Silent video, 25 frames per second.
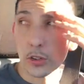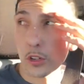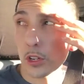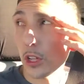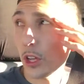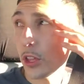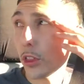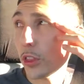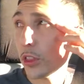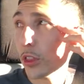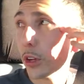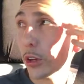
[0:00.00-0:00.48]

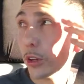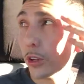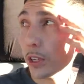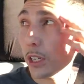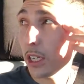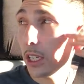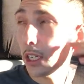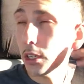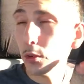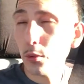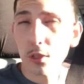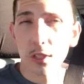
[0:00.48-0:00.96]

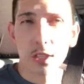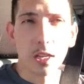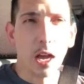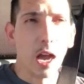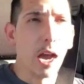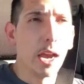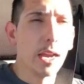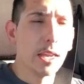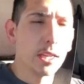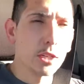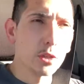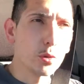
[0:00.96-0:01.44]
13 was the
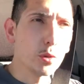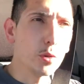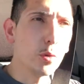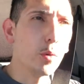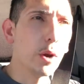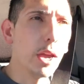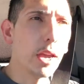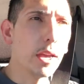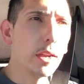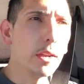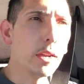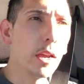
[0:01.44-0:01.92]
highest we
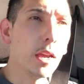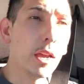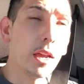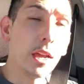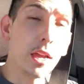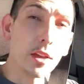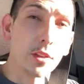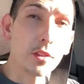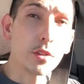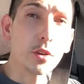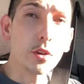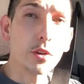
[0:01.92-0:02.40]
went,
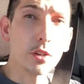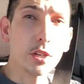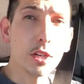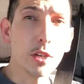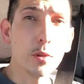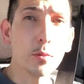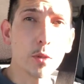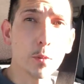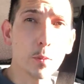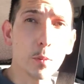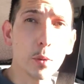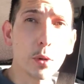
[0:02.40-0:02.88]
and
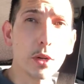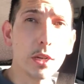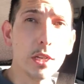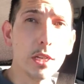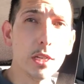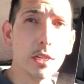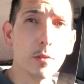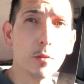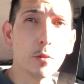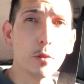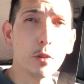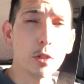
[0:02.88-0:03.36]
13 was
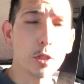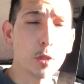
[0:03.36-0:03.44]
pretty